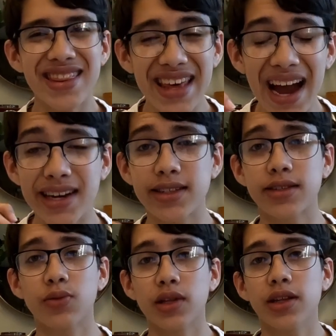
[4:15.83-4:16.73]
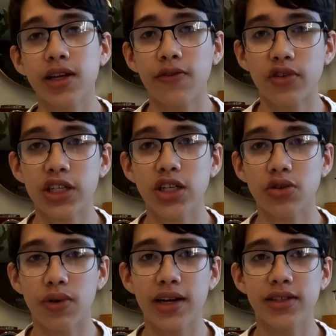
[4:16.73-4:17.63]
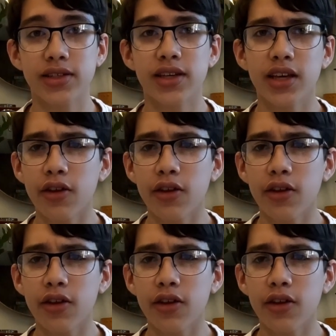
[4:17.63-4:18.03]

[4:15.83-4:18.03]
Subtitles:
that's when the need for change arises,